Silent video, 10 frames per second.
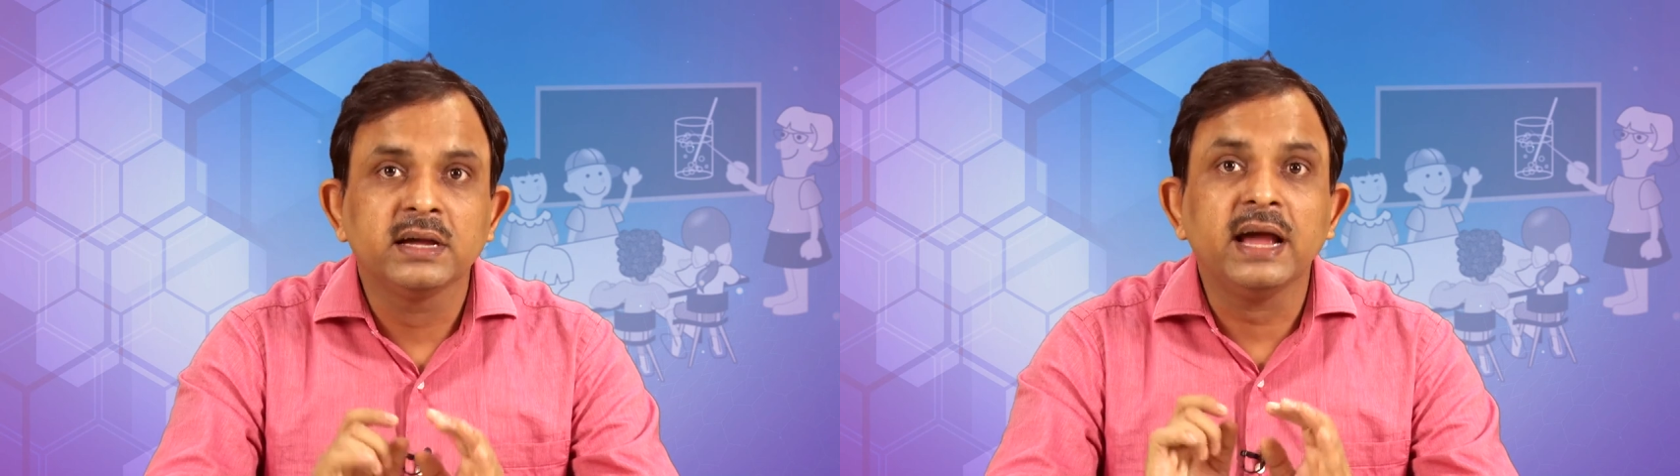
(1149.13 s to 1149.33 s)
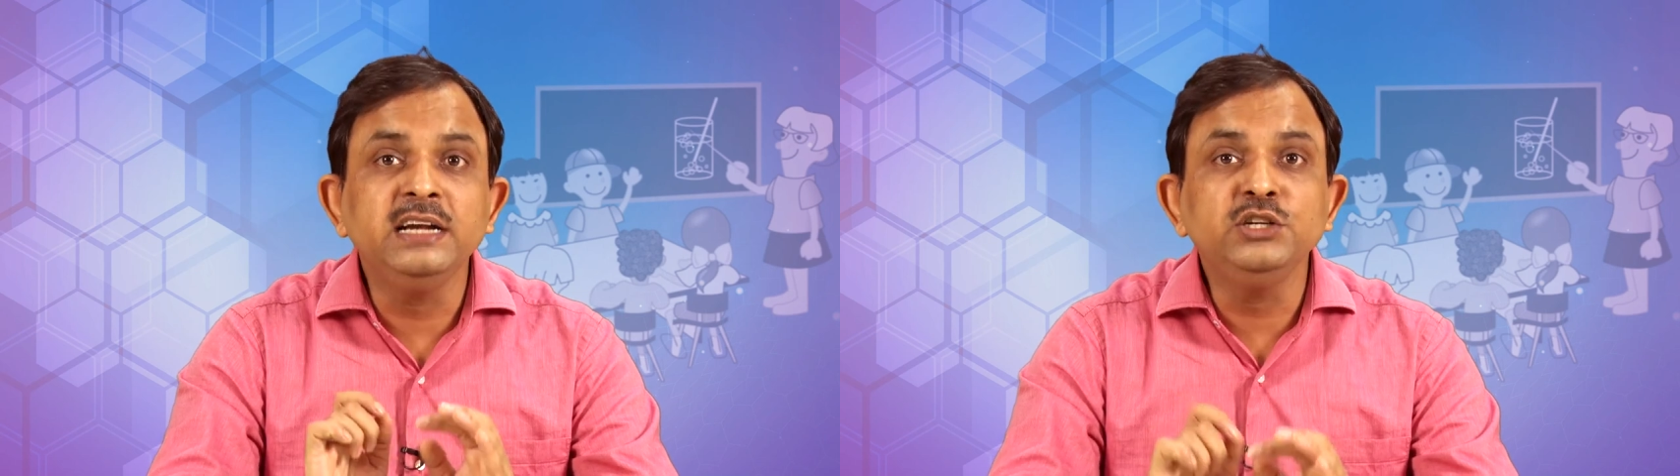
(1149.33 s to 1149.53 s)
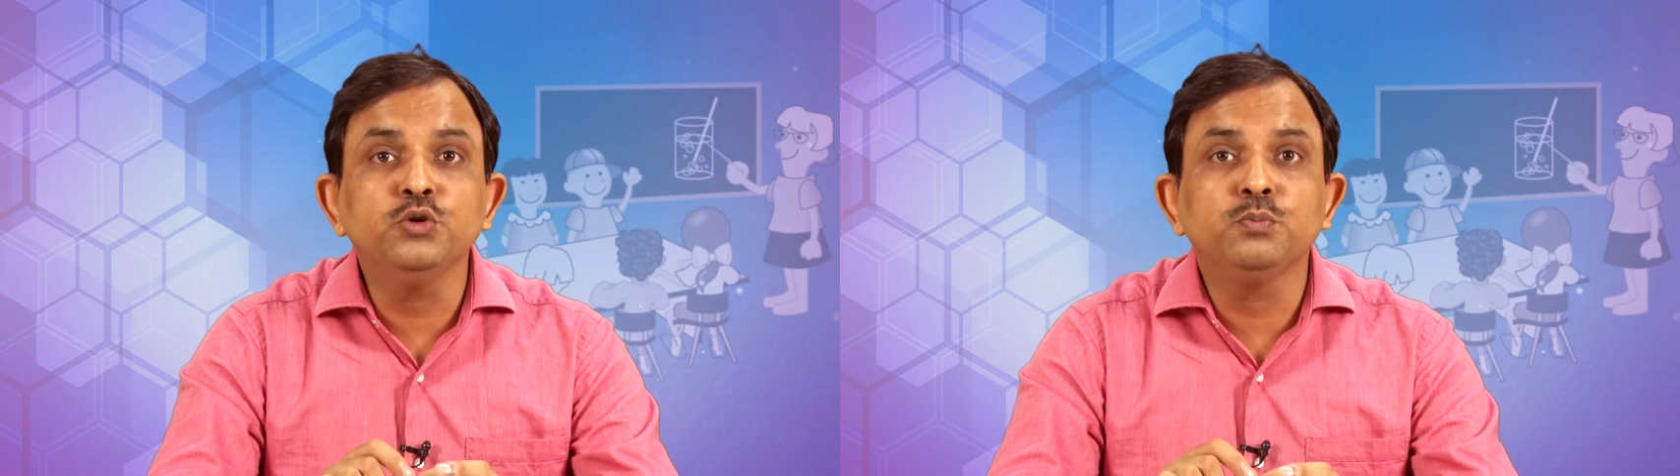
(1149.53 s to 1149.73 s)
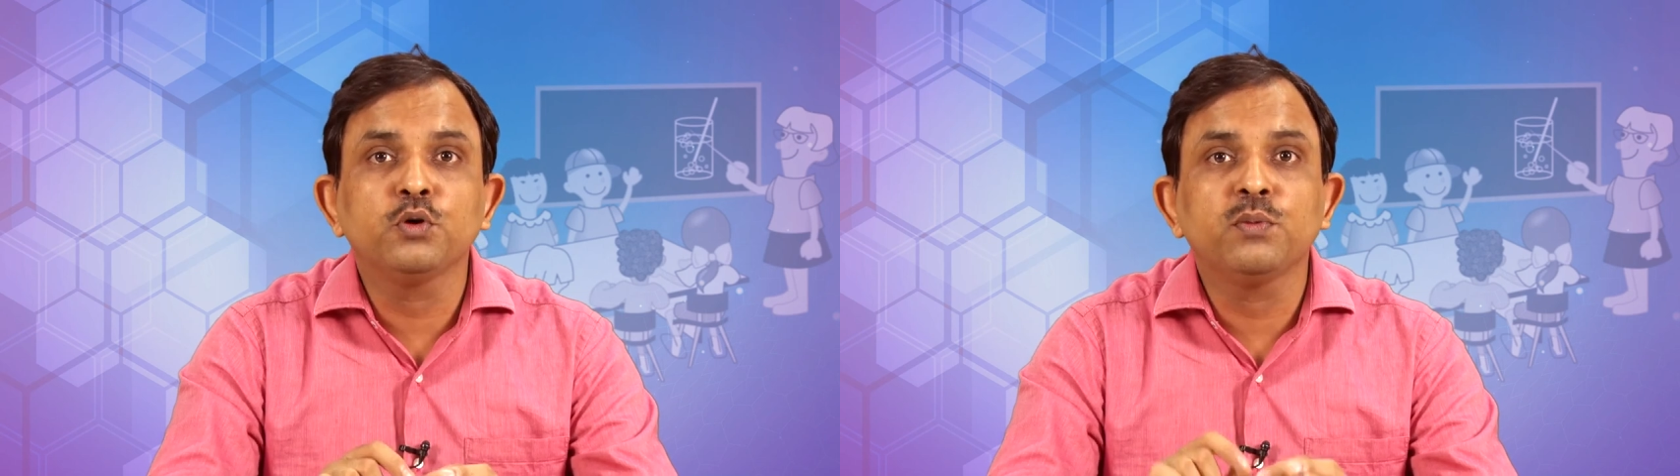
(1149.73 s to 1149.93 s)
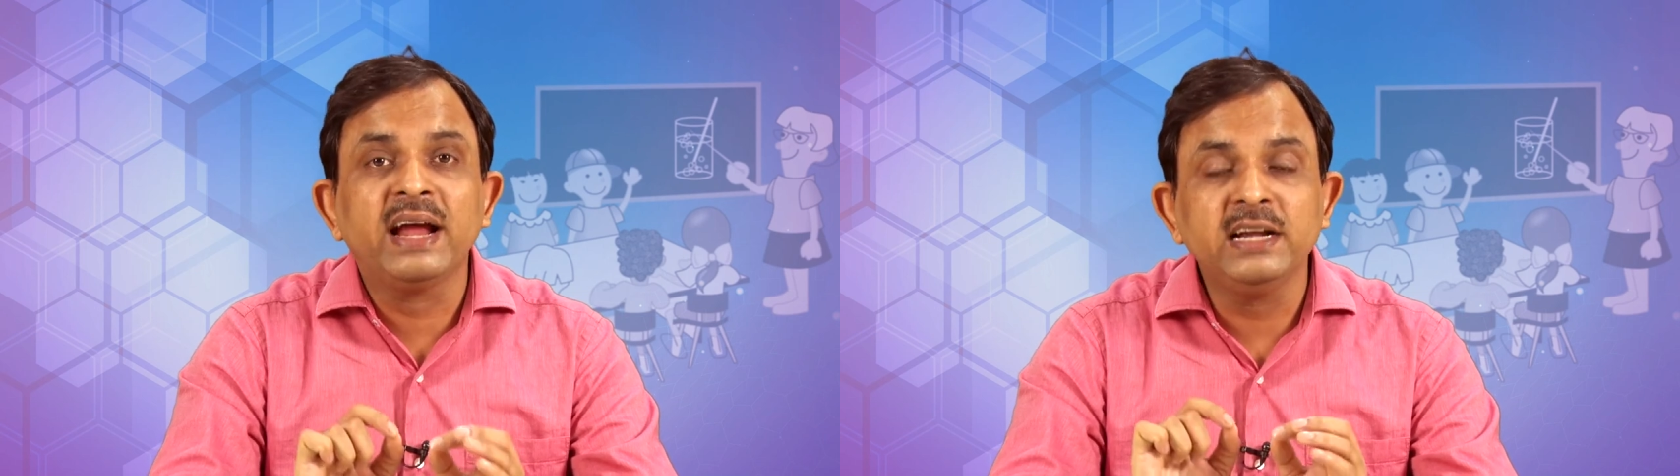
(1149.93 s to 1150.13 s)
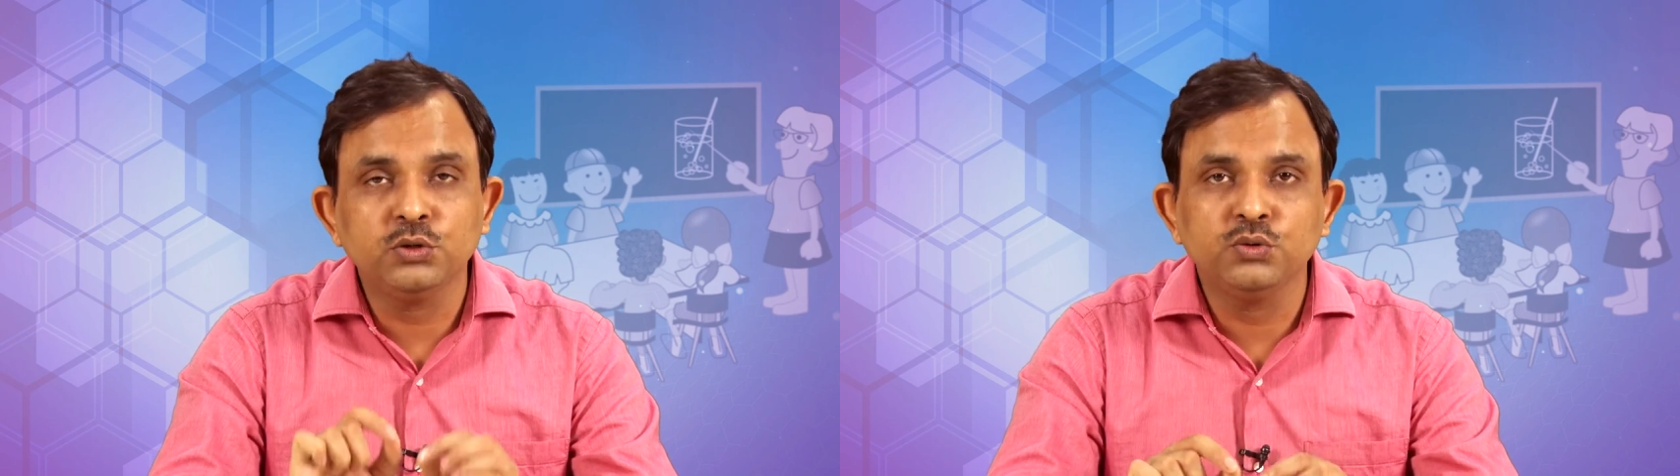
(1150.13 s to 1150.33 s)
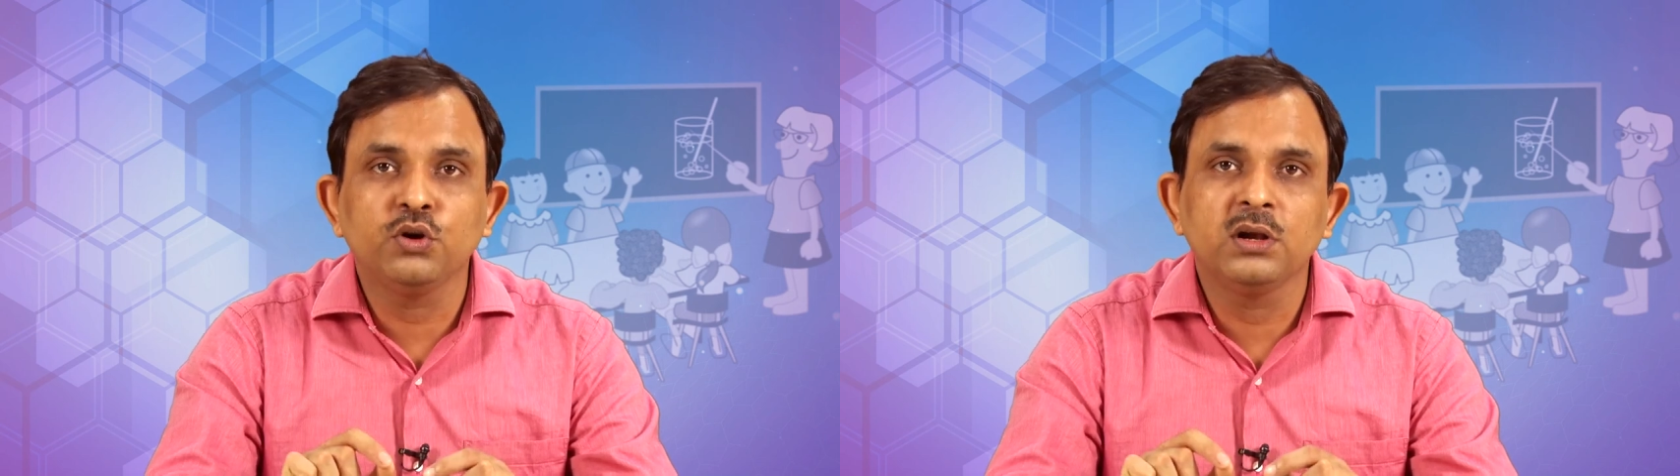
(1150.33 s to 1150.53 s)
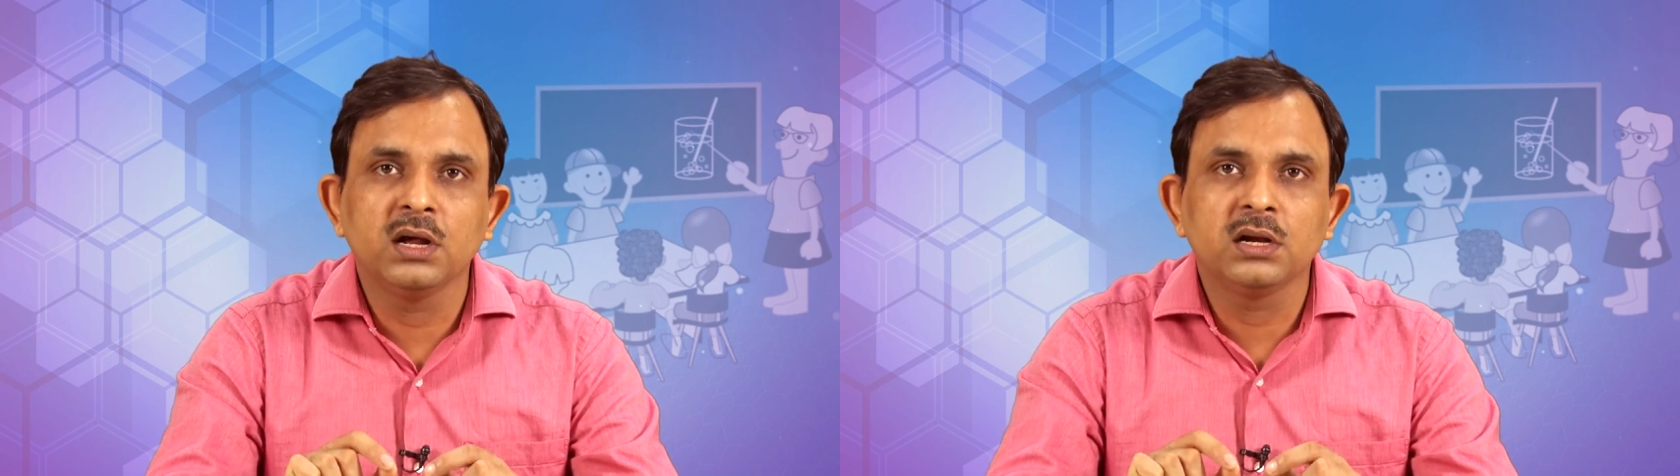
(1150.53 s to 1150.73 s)
and to provide to
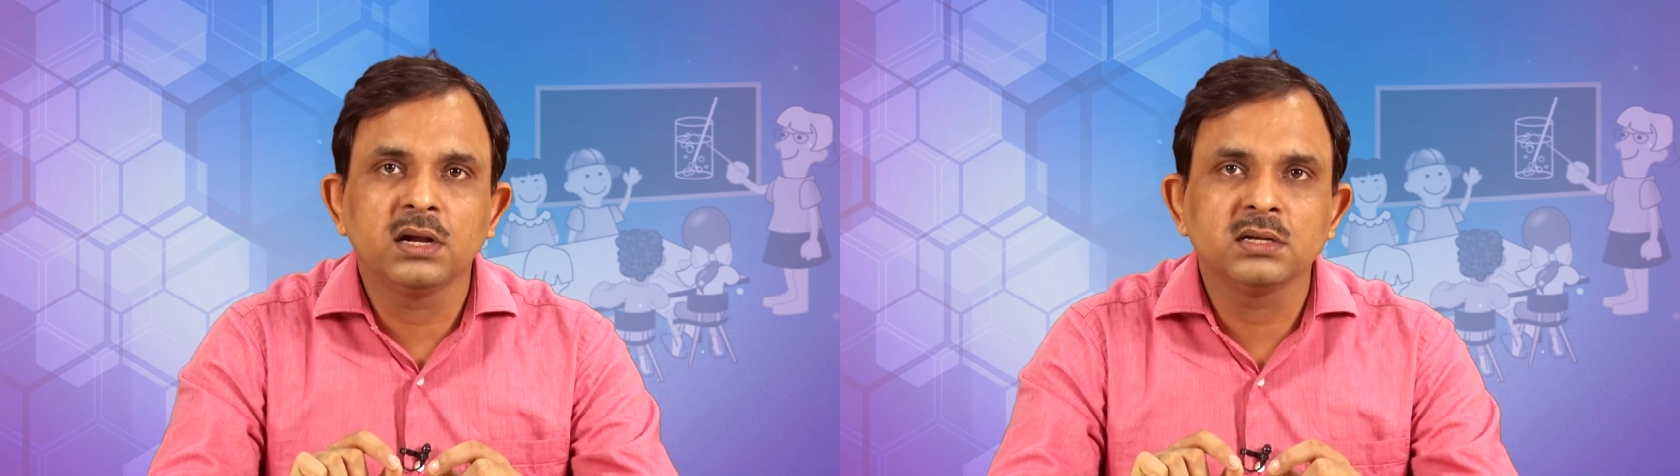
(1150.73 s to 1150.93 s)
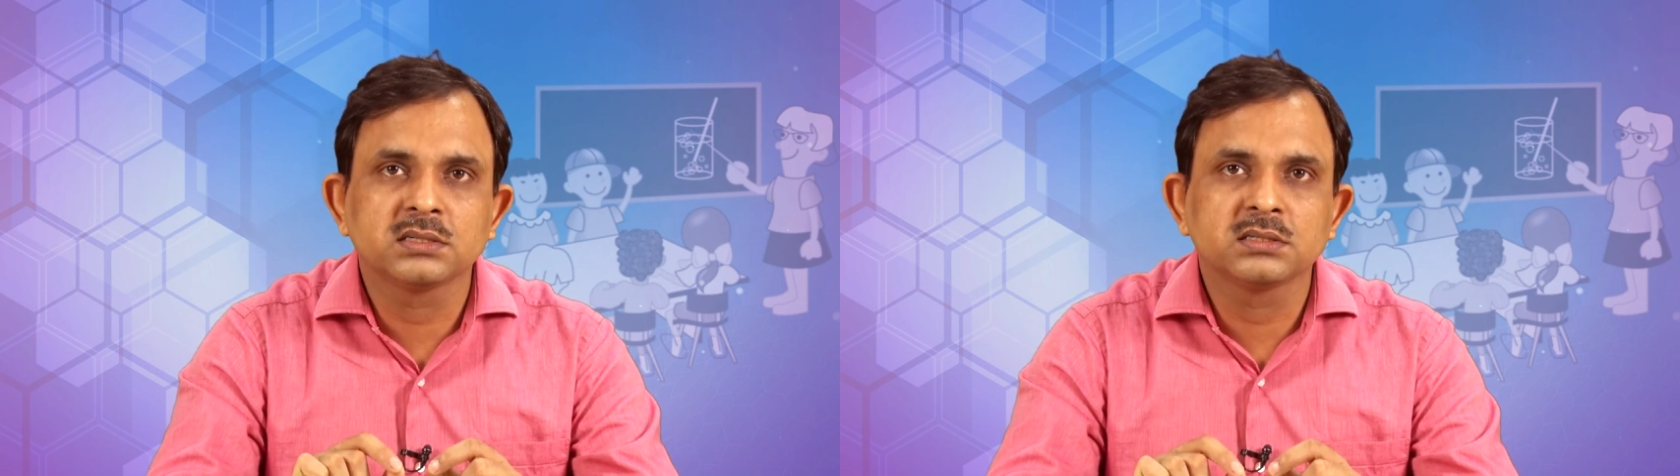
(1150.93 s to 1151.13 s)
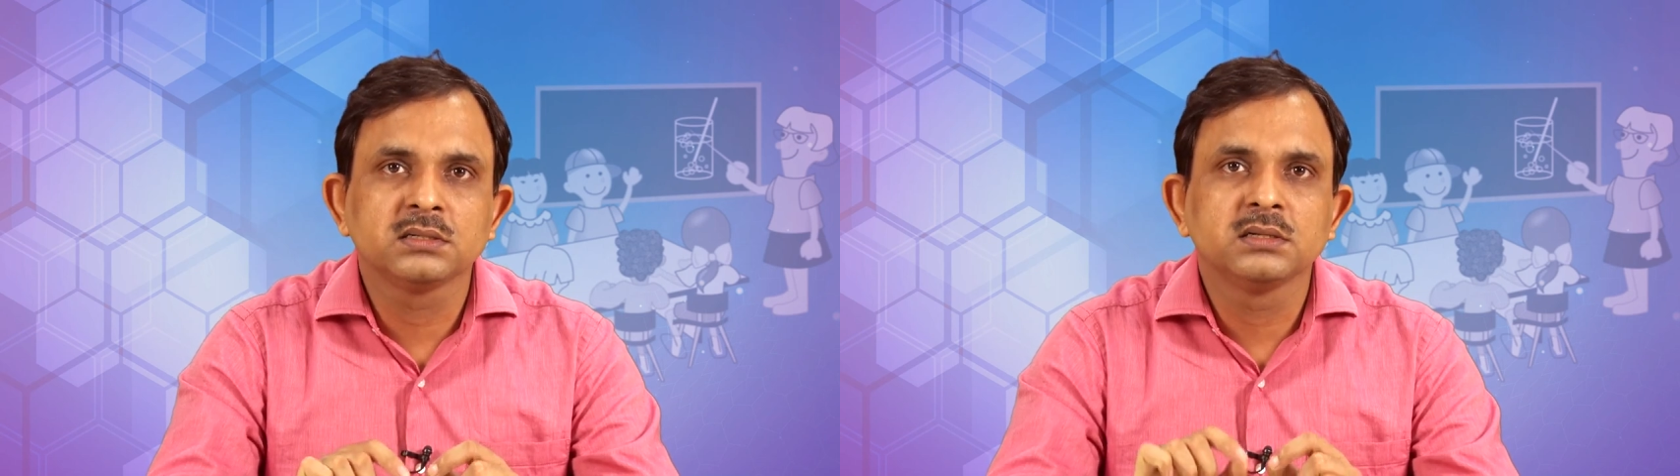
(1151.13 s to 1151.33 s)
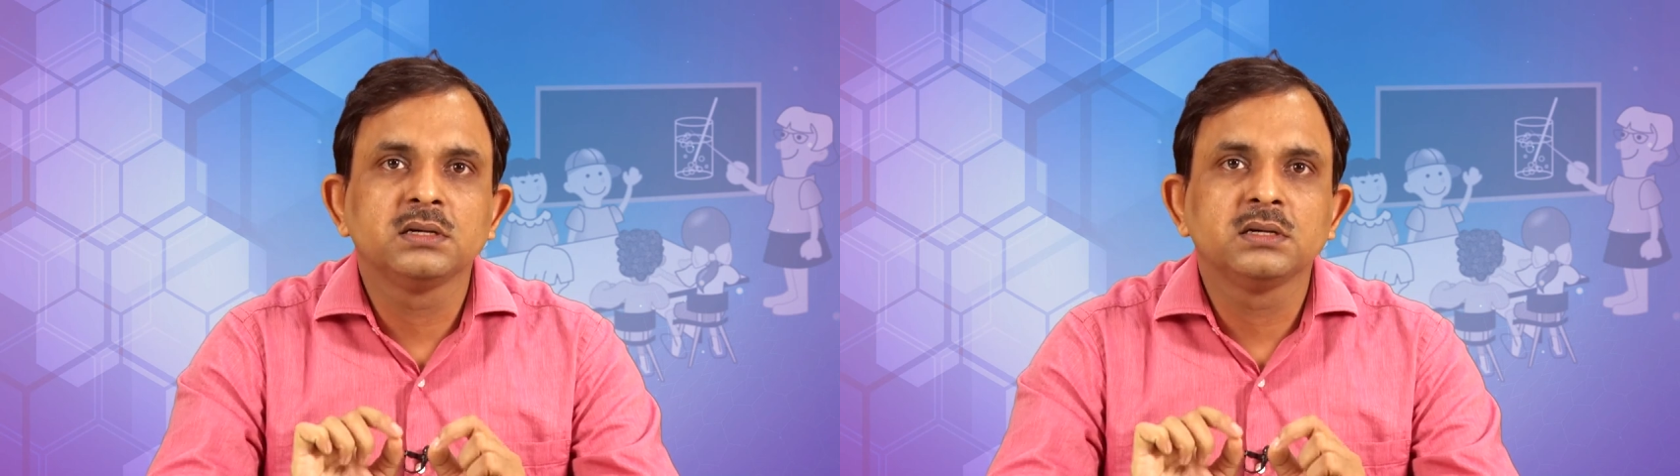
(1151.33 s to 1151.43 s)
your learners